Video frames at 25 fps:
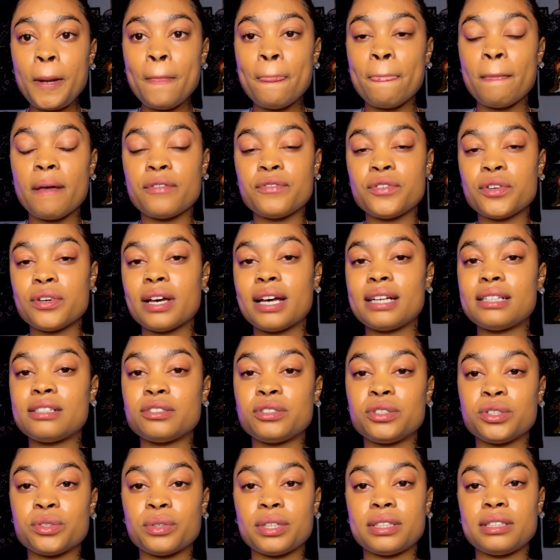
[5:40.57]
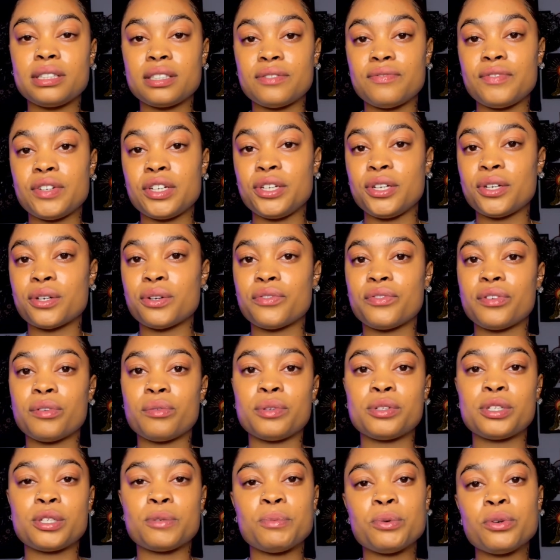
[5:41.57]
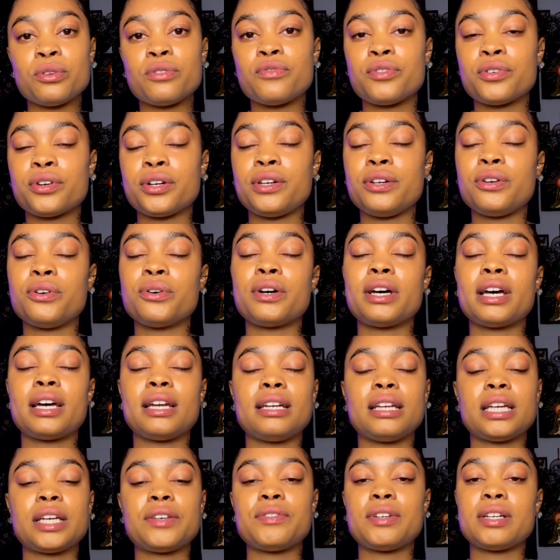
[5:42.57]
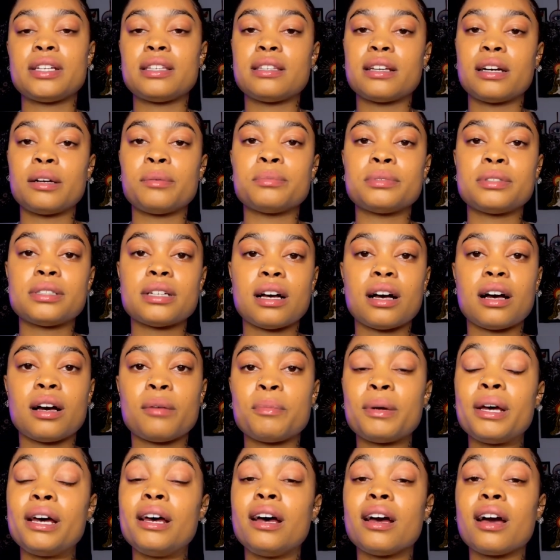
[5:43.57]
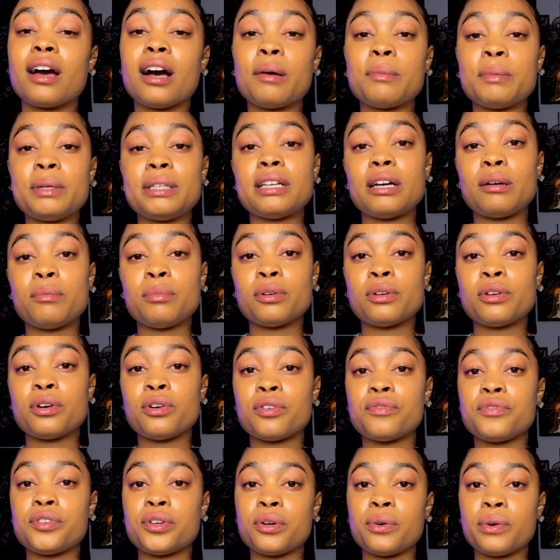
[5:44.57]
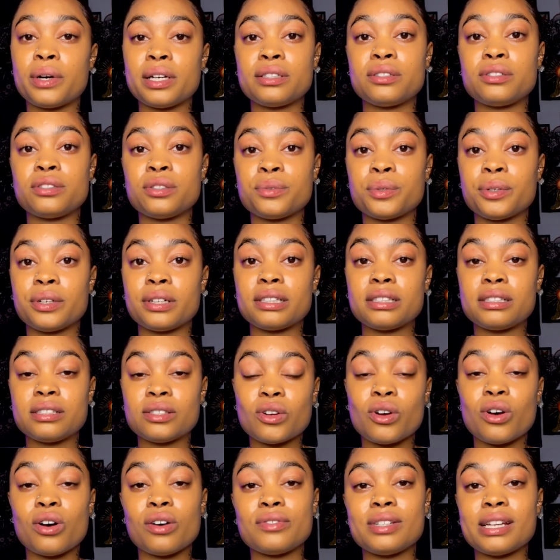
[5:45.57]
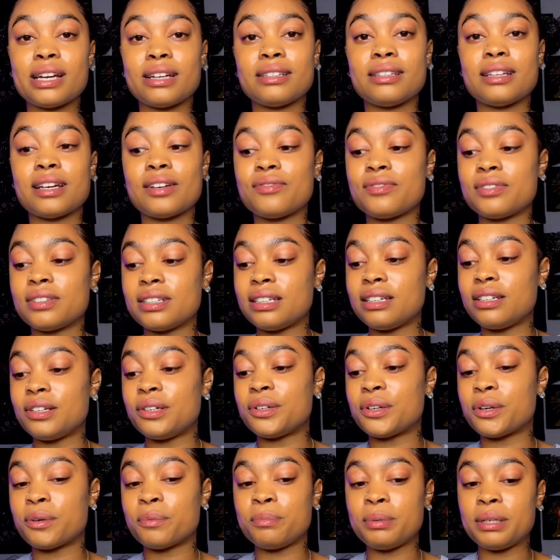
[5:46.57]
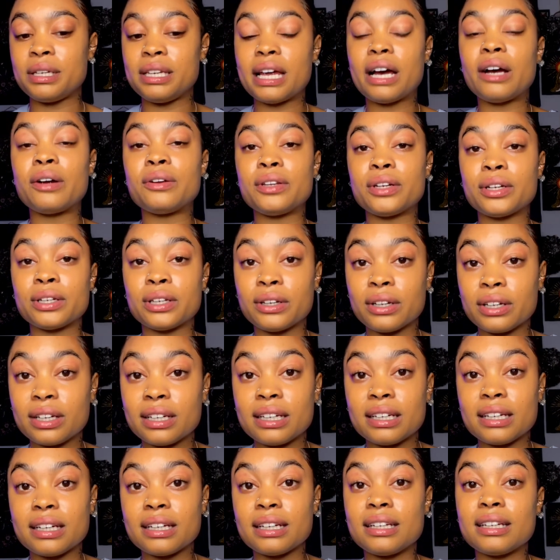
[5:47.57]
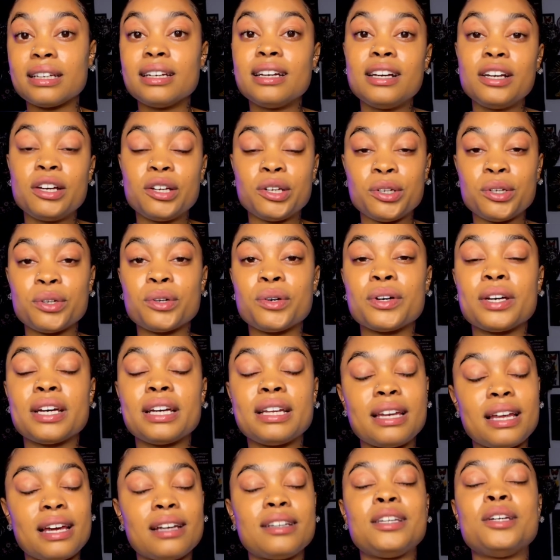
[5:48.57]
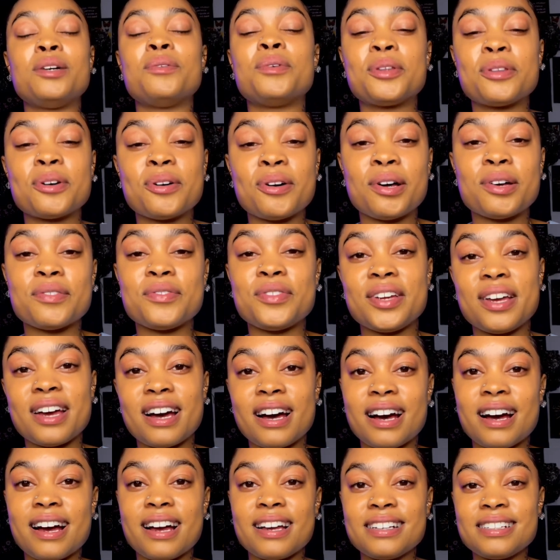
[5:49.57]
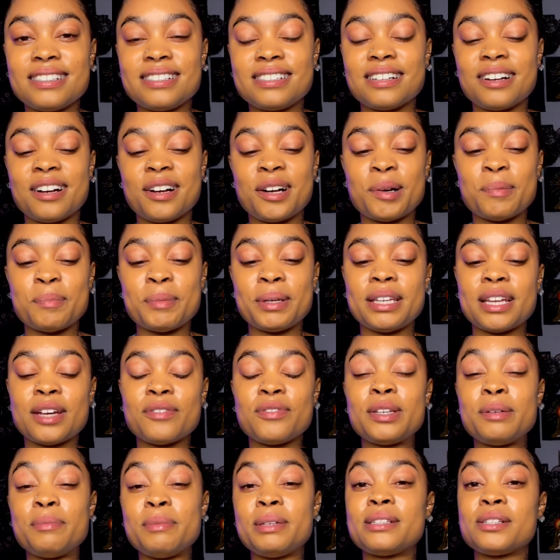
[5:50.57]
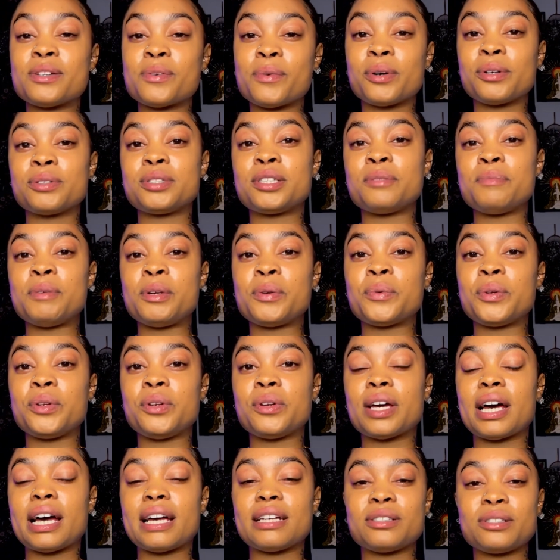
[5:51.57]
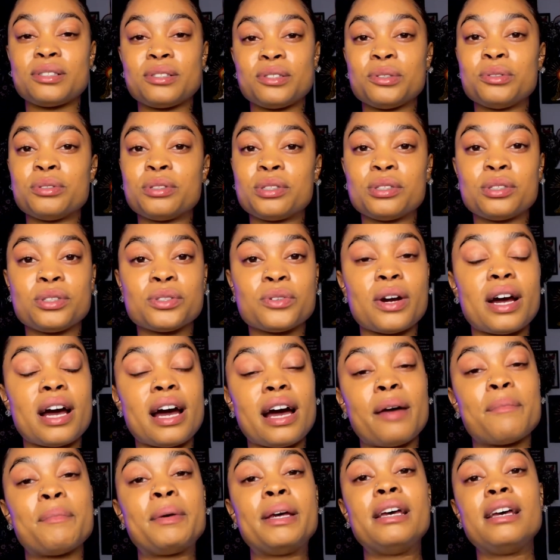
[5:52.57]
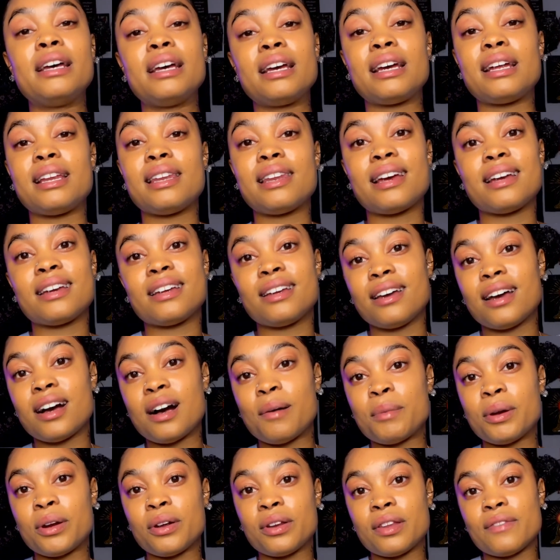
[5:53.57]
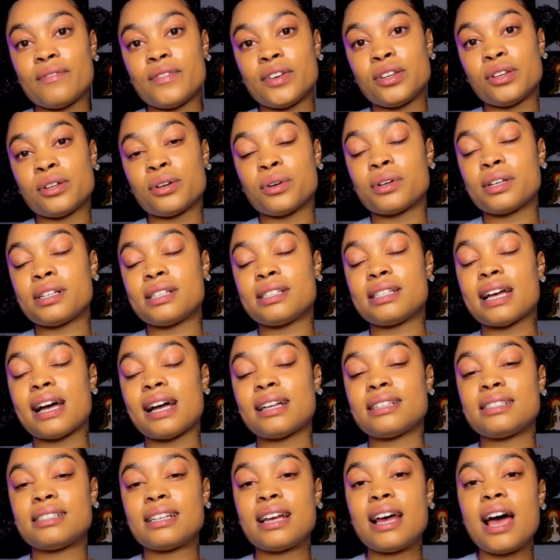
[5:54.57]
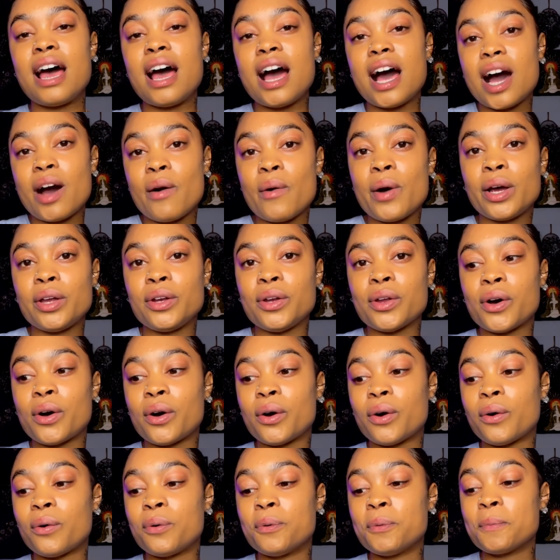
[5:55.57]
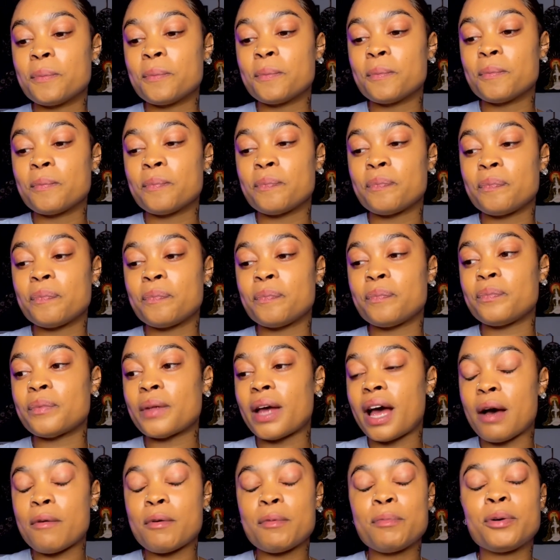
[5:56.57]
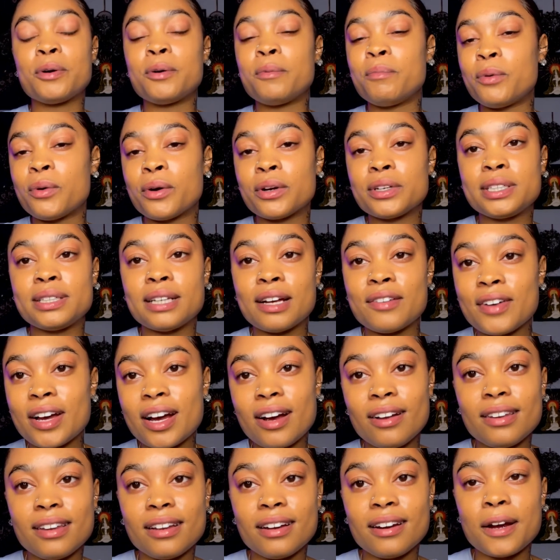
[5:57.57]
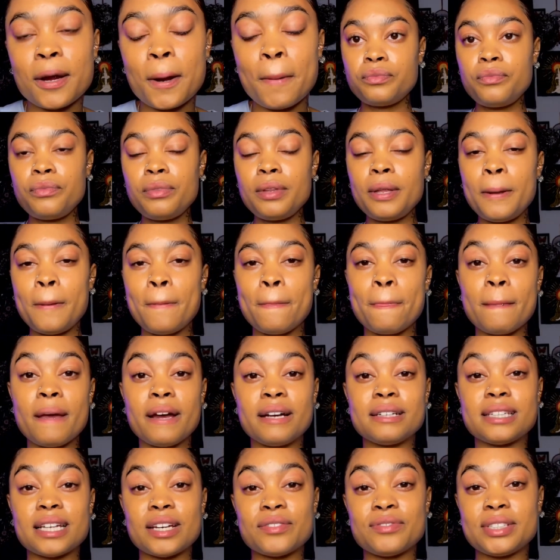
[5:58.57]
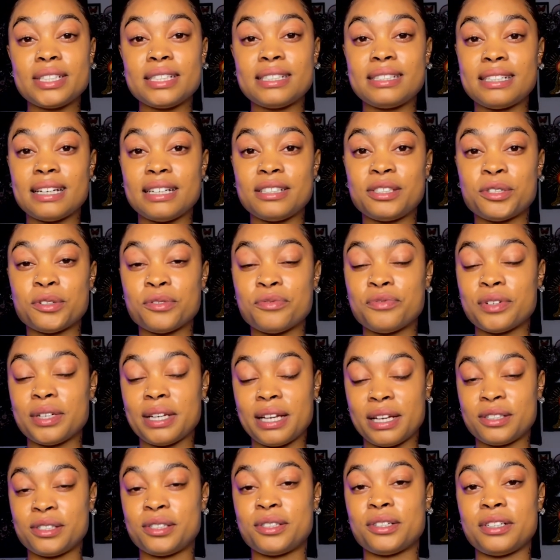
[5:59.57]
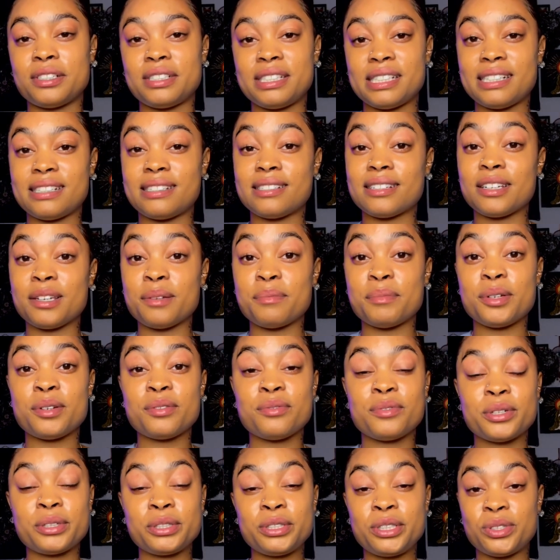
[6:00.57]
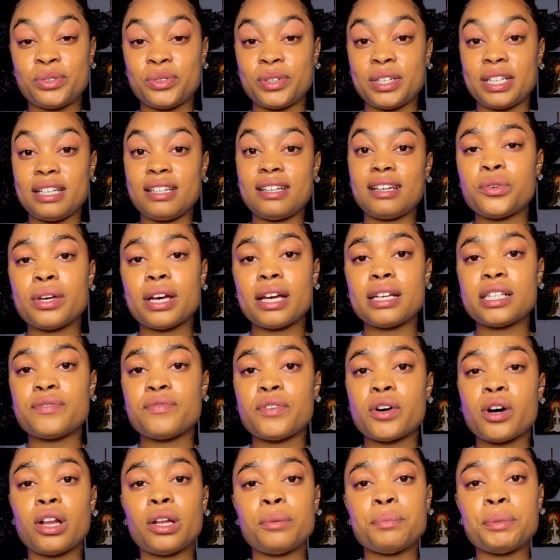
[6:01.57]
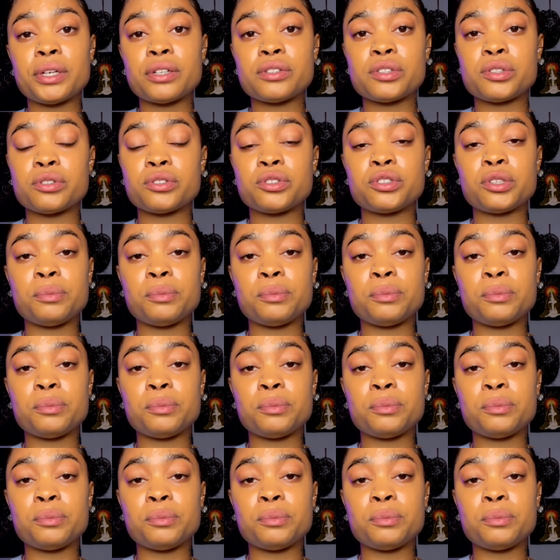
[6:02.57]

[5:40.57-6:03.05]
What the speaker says: if you guys enjoyed this video, if it was smooth for you, go ahead and give it a thumbs up. Comment down below if your questions were unsolved. I'll definitely, you know, be down there looking and, you know, connecting with all of you guys. It definitely means the world to me when you guys do subscribe and like and comment on the video, because that's how I know I'm gonna put more stuff out there. Definitely stay tuned for next Thursday. It's gonna be a real treat. You guys follow me on social